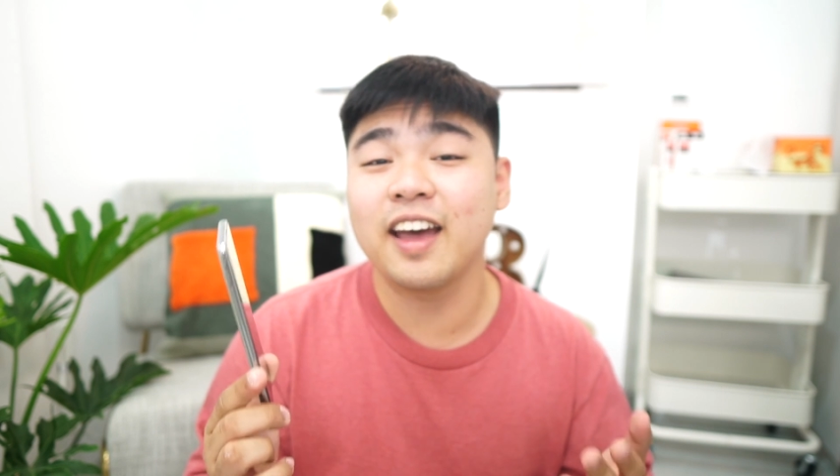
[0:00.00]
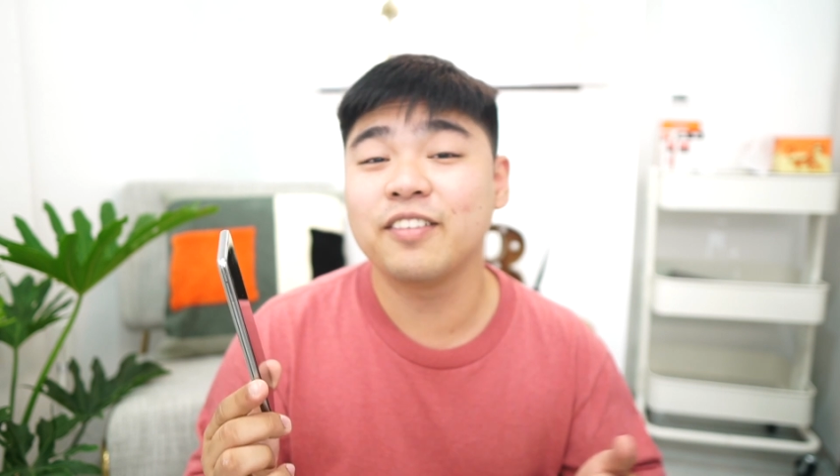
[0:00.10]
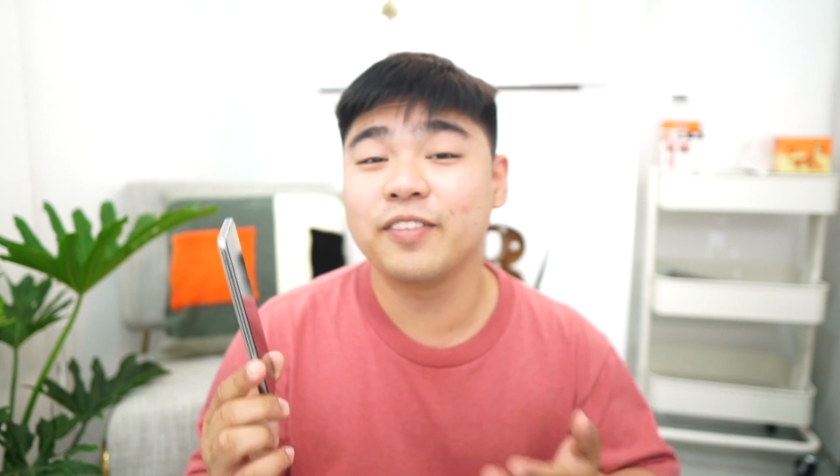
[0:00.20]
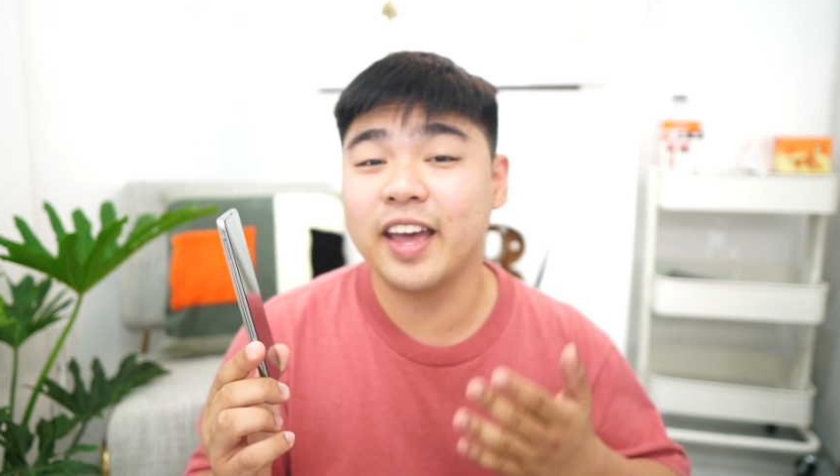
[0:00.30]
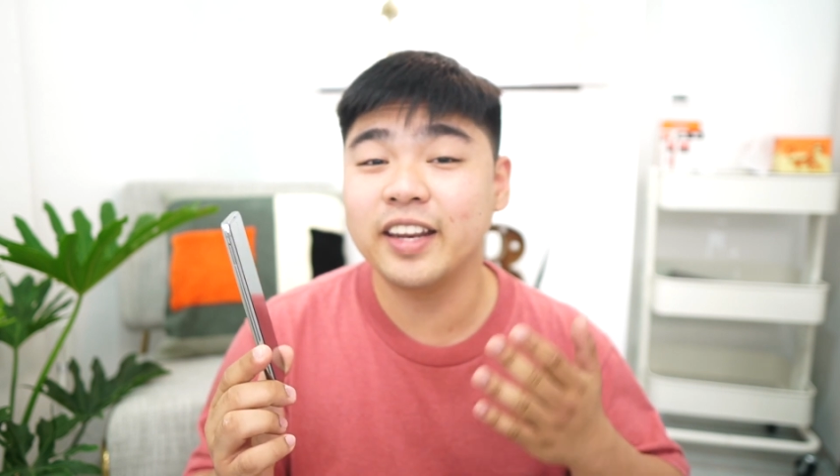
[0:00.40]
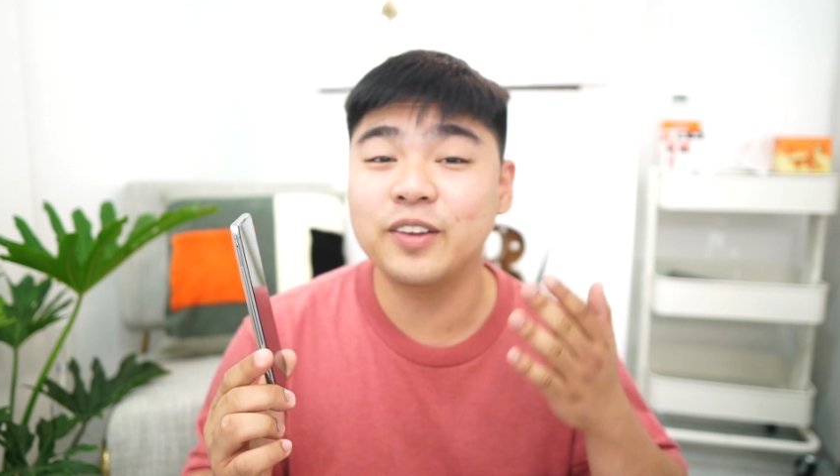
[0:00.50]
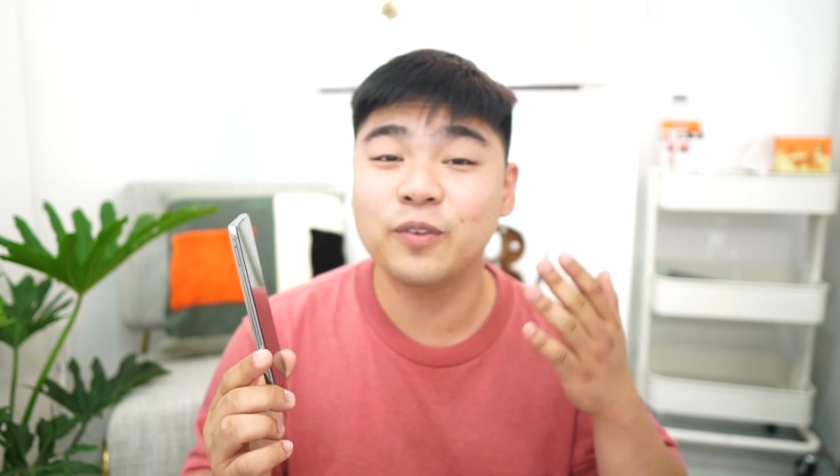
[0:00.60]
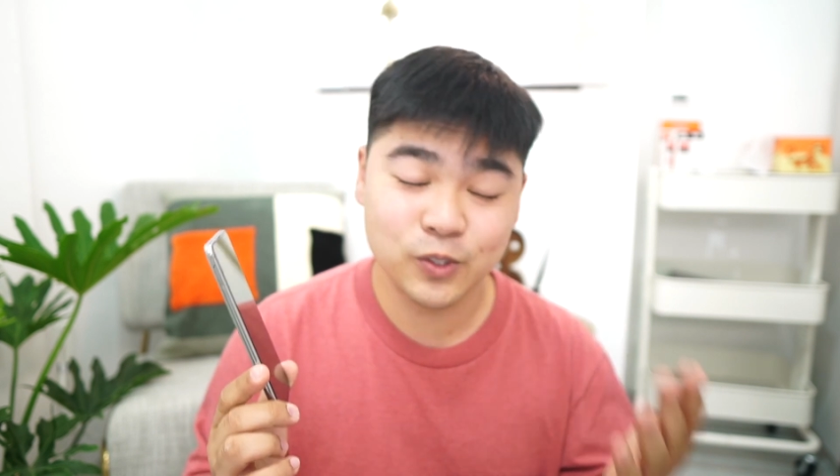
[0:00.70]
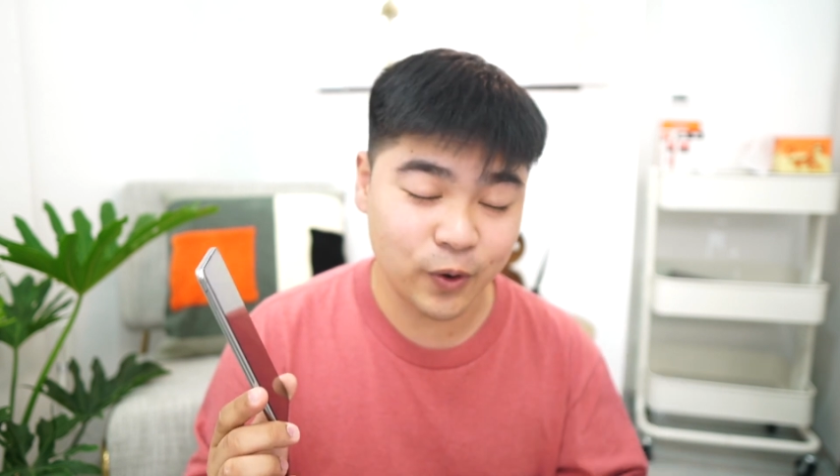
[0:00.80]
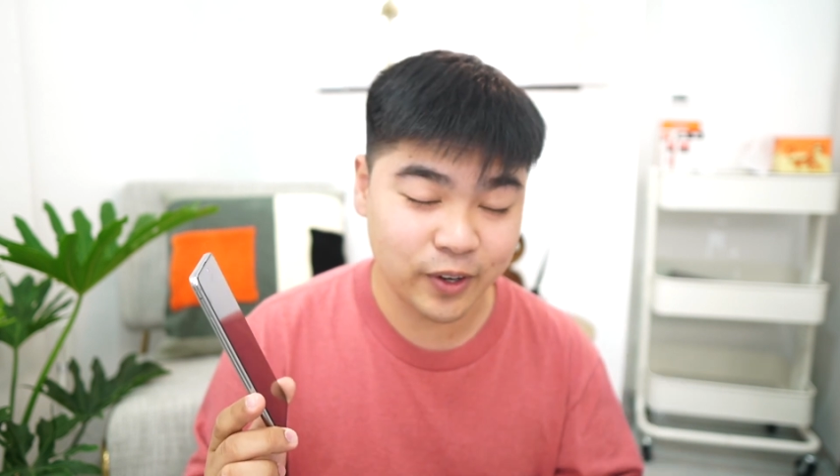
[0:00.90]
have
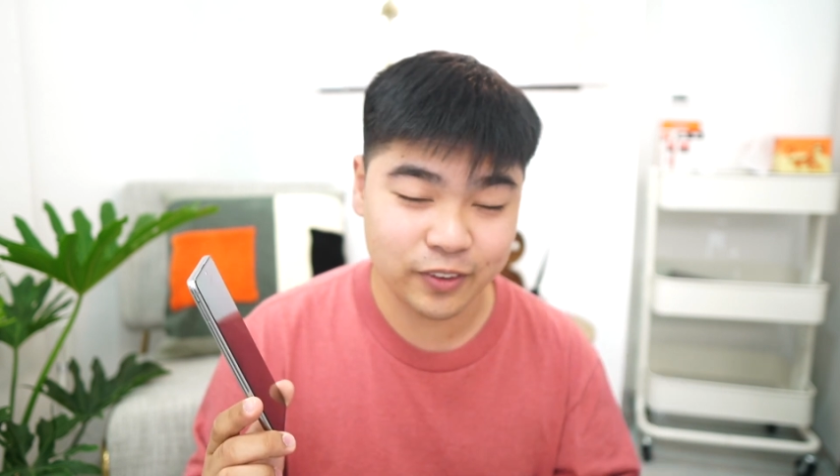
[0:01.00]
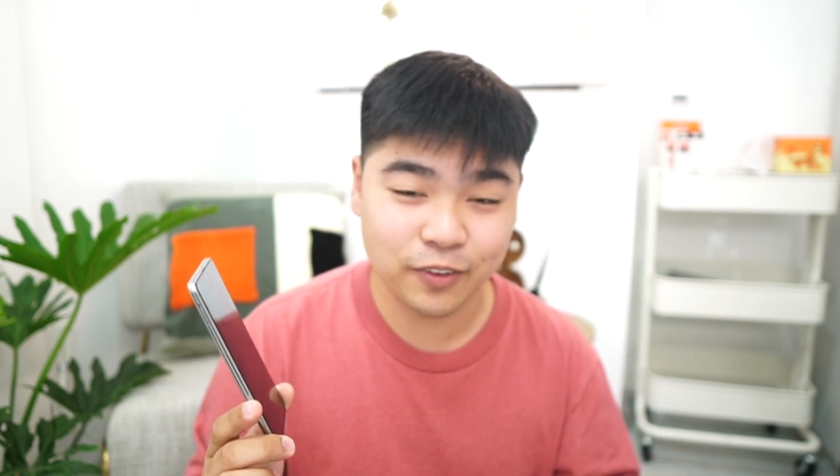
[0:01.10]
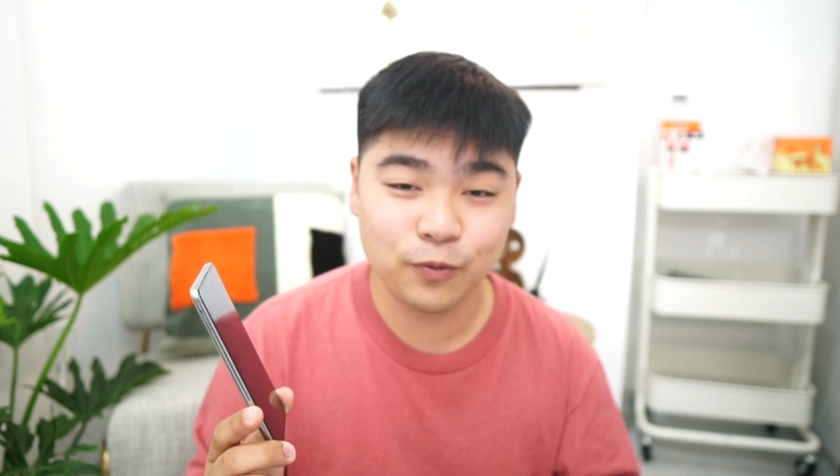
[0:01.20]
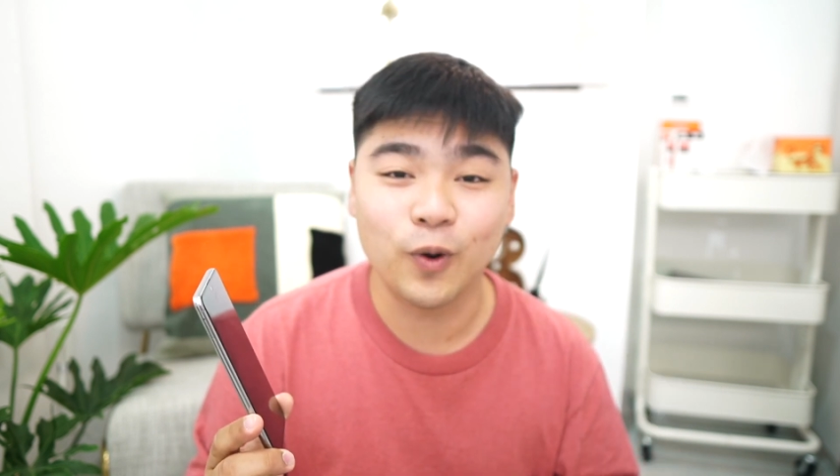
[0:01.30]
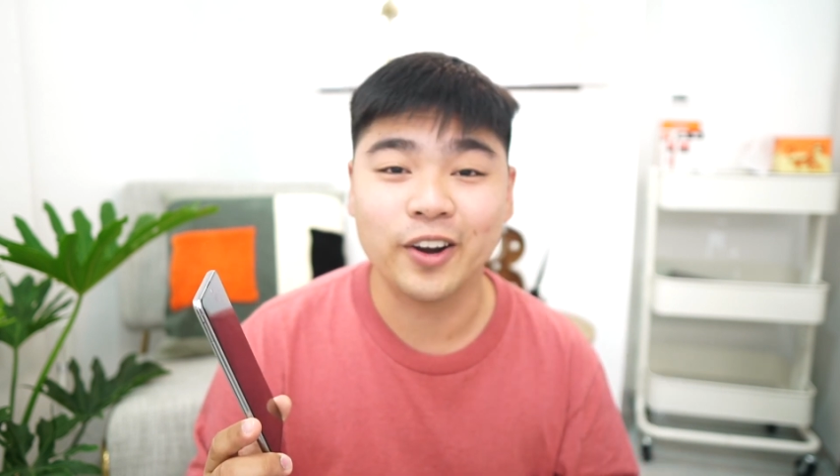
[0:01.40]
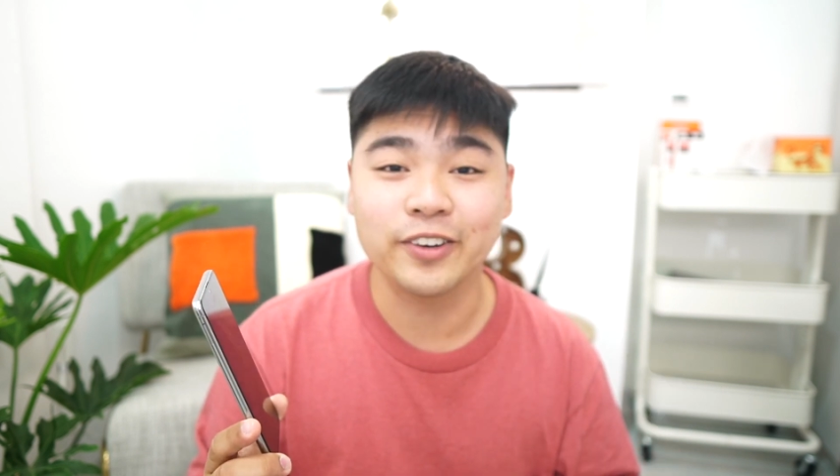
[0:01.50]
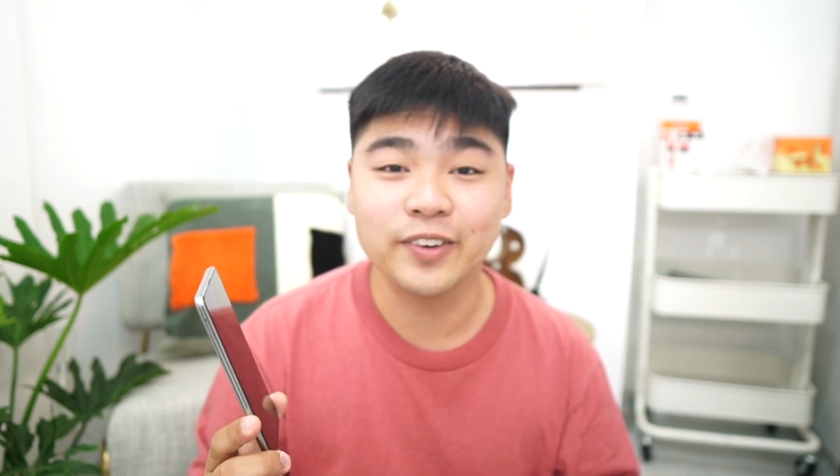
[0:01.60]
any sort of water